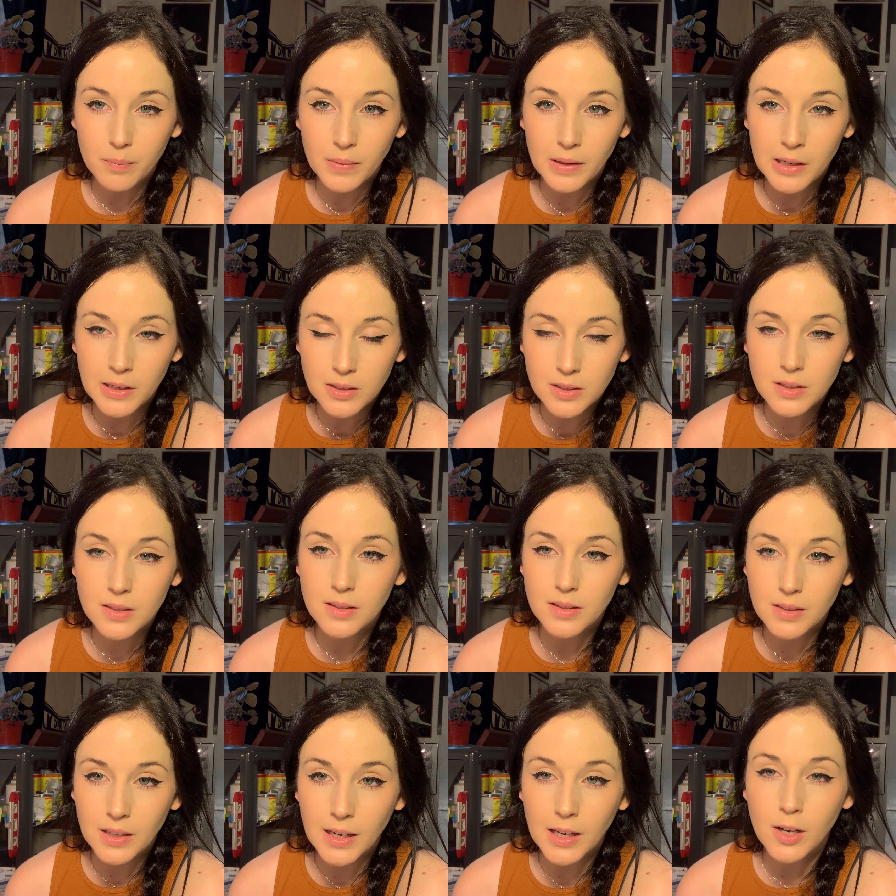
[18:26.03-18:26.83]

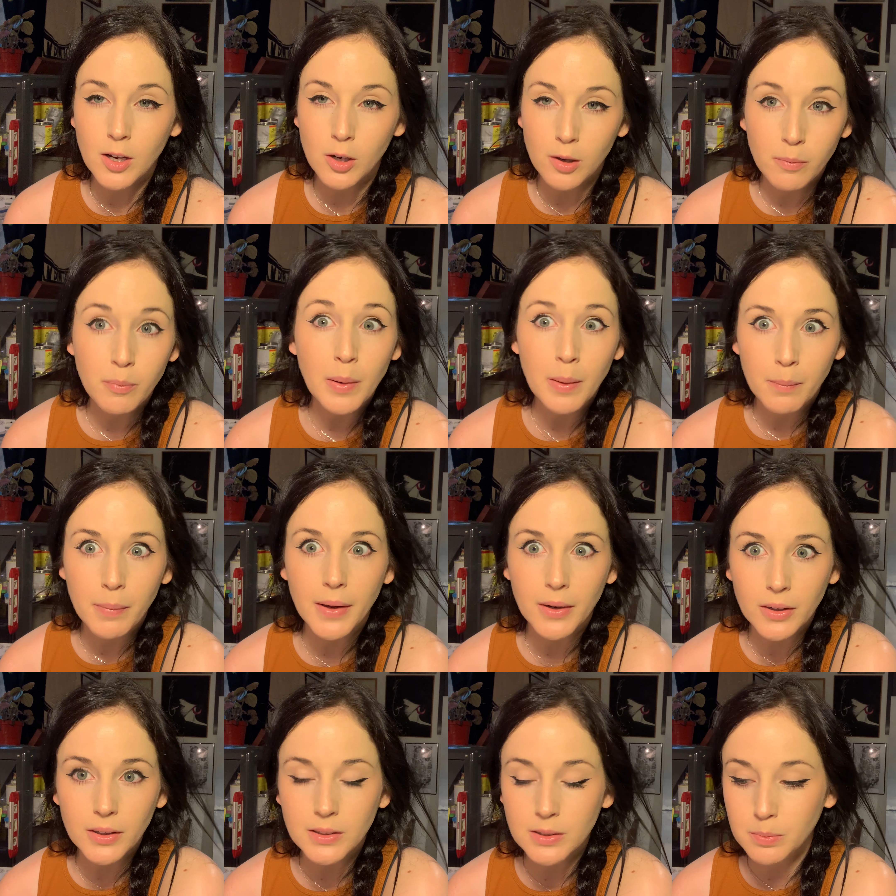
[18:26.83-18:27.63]
It could have been a
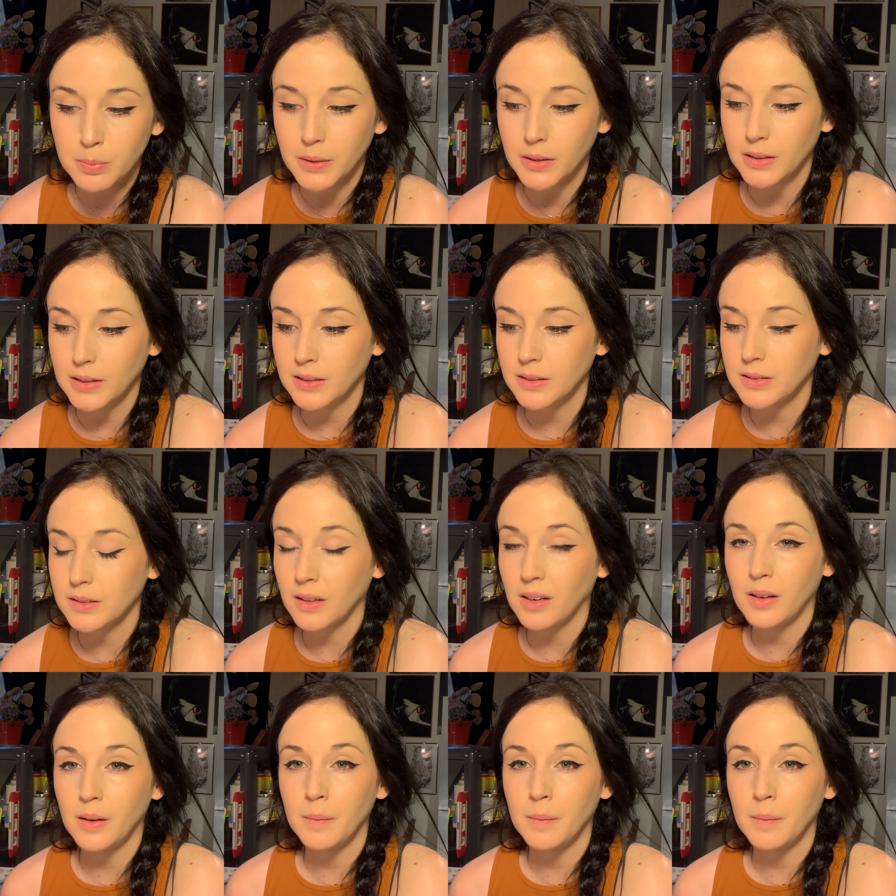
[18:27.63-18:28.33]
better experience.